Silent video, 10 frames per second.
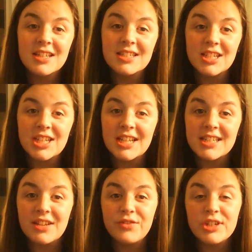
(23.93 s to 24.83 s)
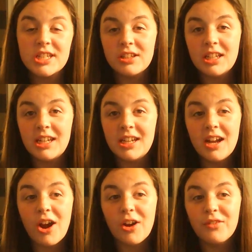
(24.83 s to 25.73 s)
such as infertility,
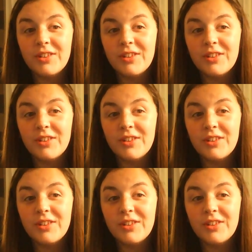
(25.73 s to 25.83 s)
heart